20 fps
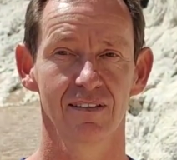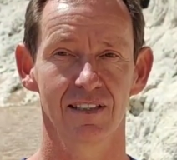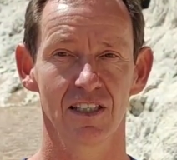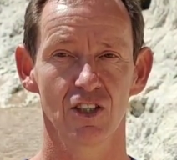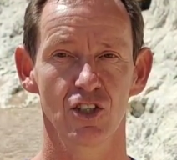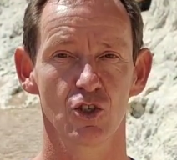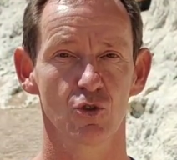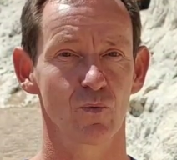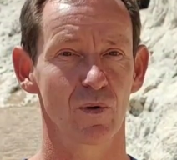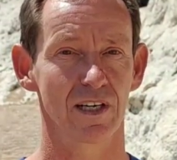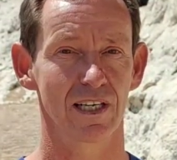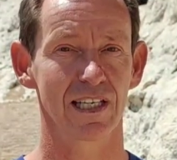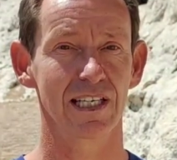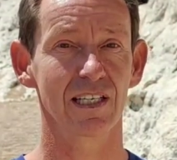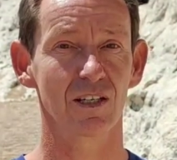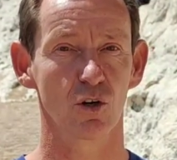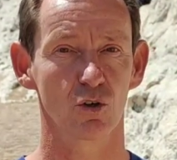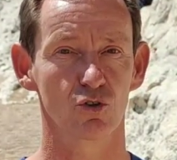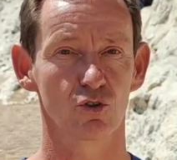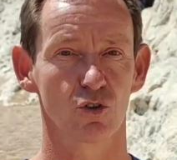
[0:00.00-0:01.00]
This is where
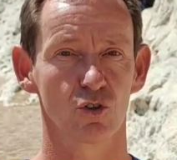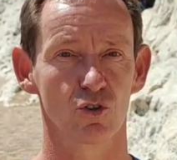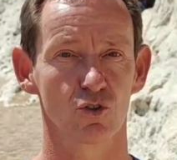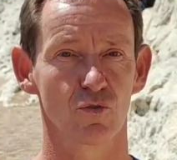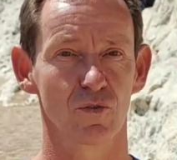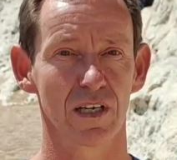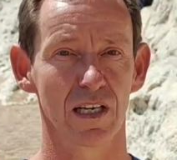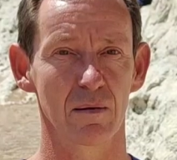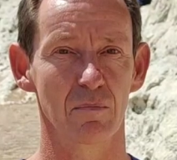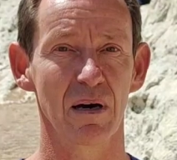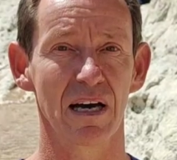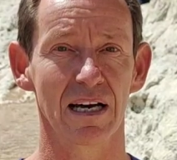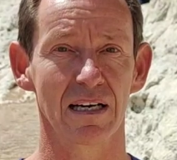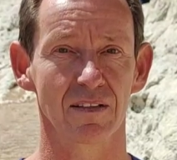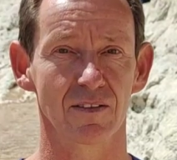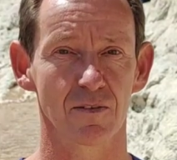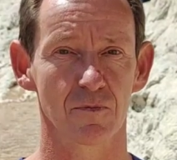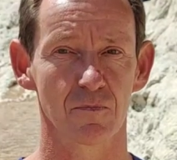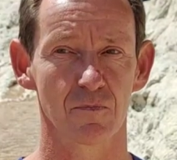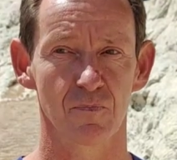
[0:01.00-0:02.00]
ego turns really
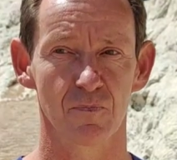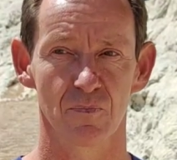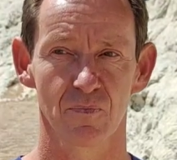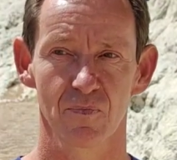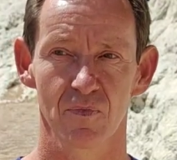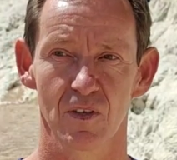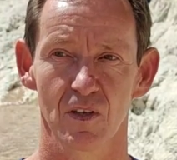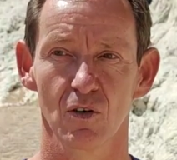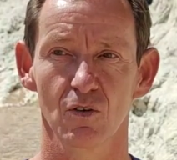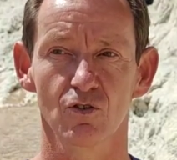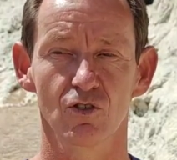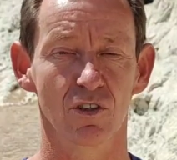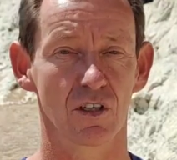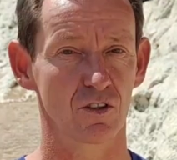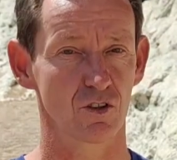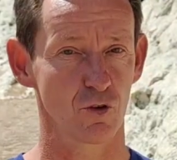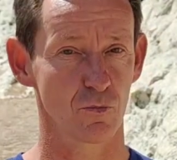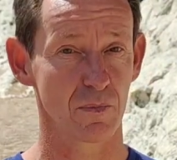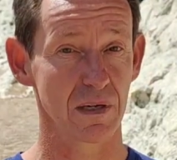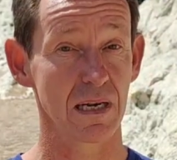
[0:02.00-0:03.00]
bad. You know,
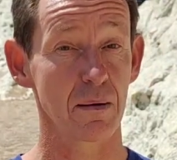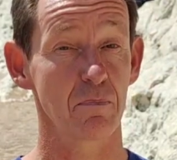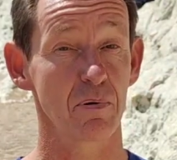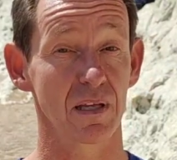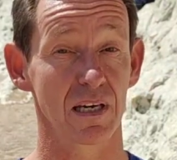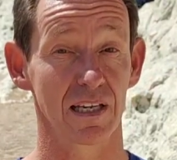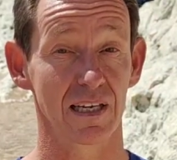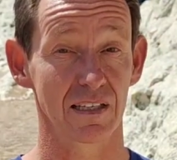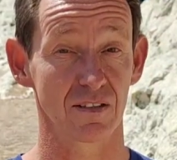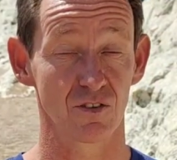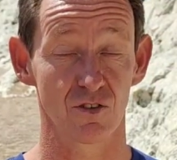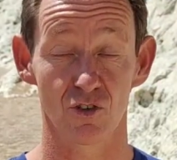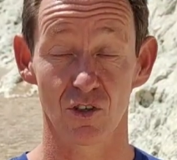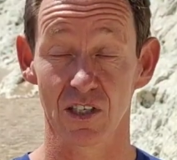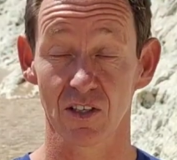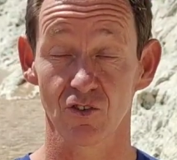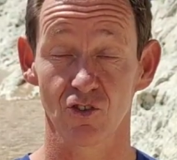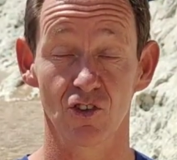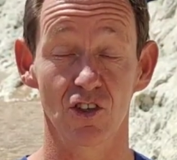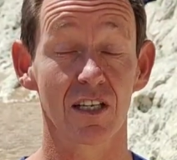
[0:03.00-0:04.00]
start to manipulate. You
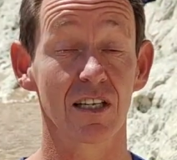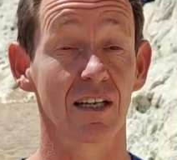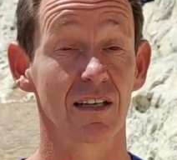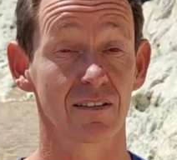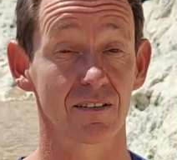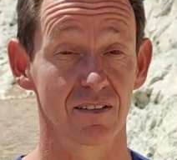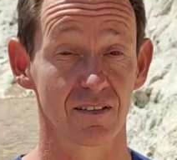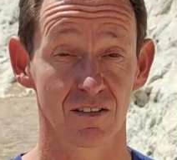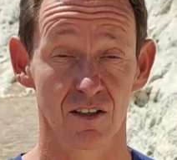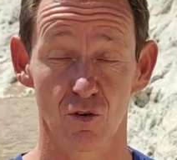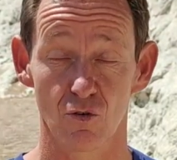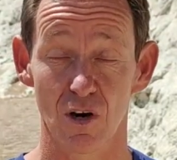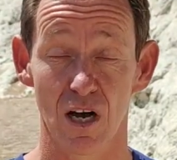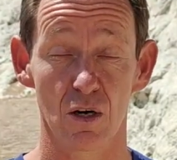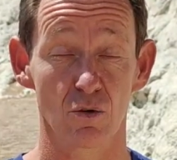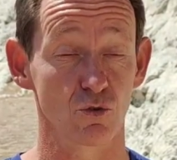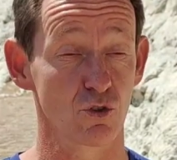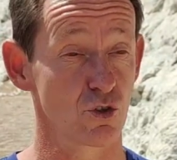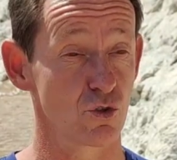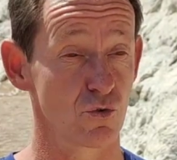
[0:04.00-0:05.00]
can see that
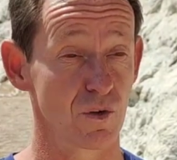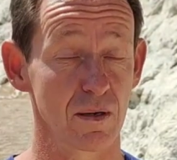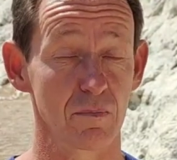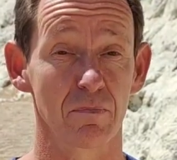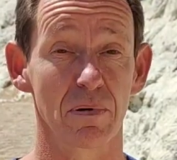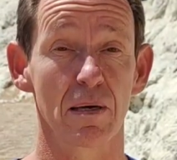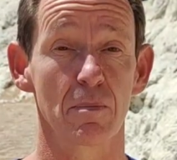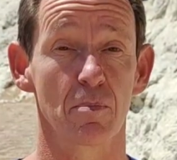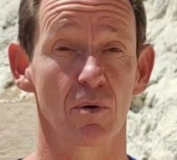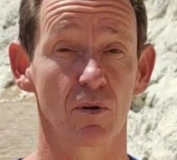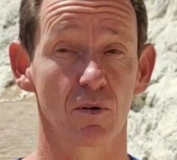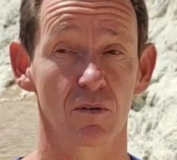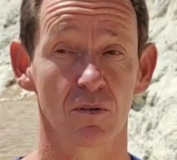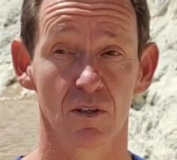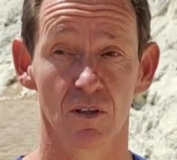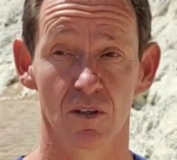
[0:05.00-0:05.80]
around you in people.